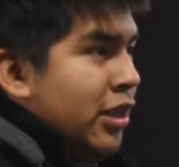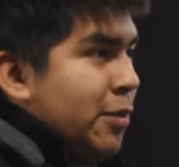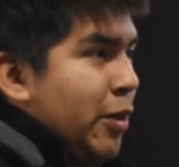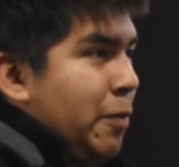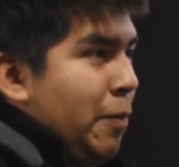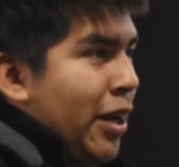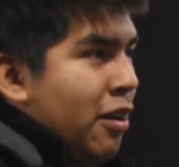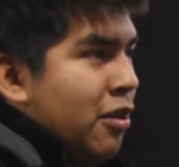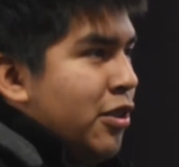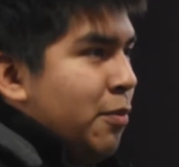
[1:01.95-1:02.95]
Just be
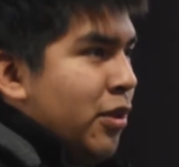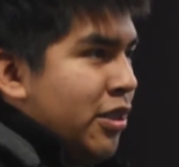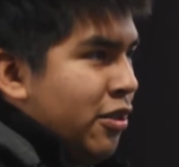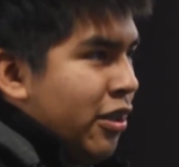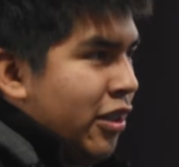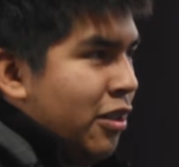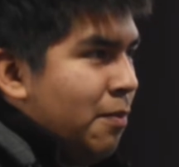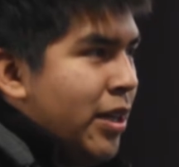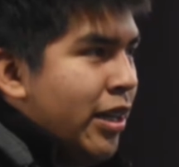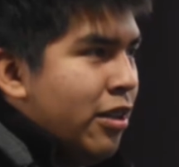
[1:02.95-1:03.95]
prepared, do some research on the
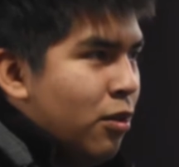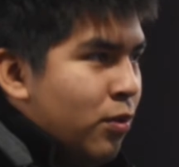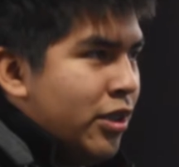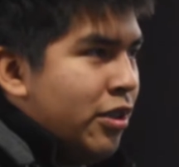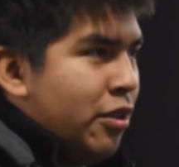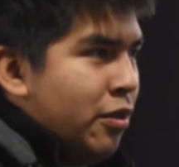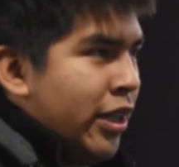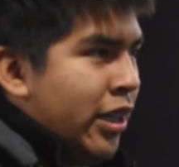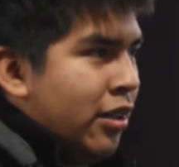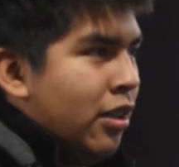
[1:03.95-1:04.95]
company, know what you're
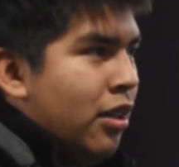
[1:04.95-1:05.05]
doing.